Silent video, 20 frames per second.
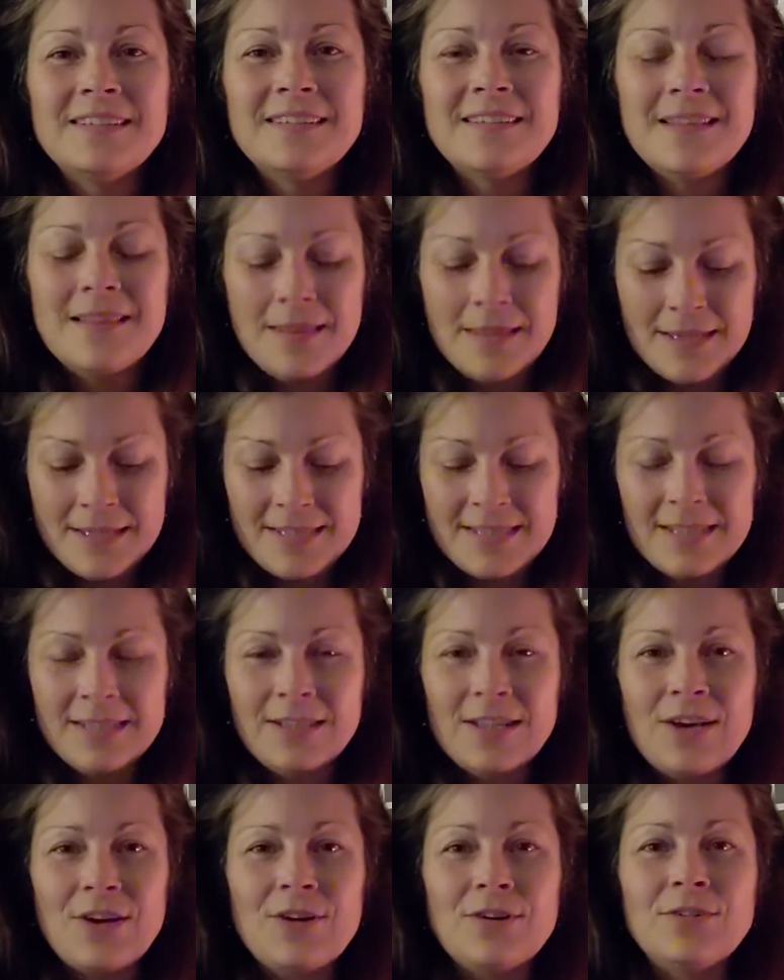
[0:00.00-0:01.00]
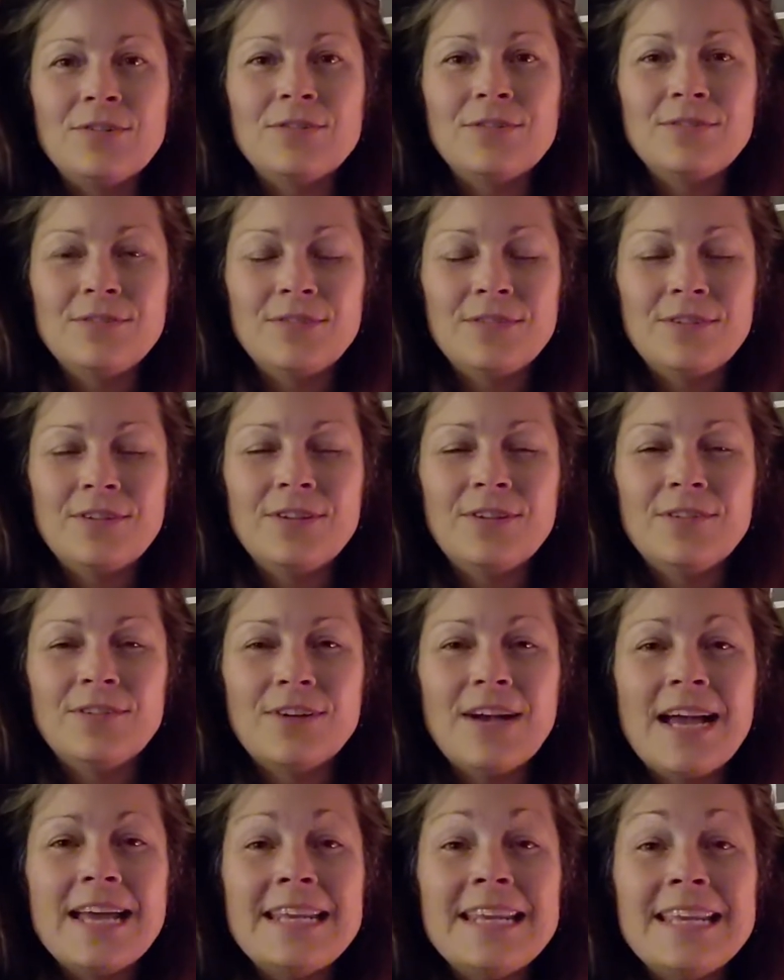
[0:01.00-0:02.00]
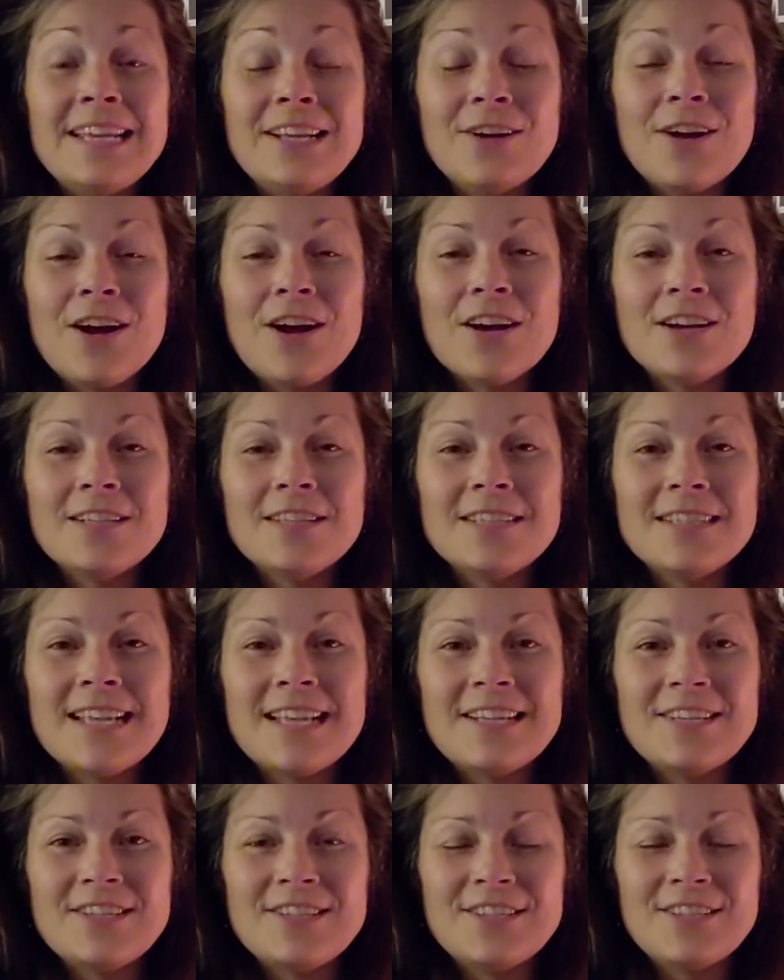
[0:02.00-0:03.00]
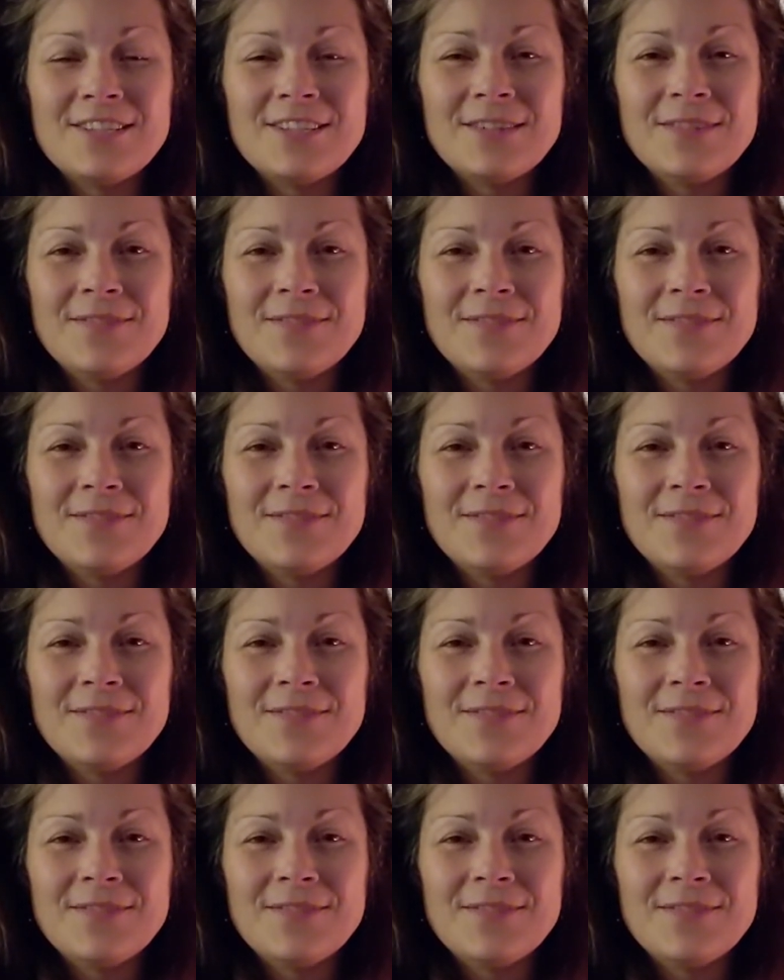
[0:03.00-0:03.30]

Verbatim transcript: This alone, right at your heart center.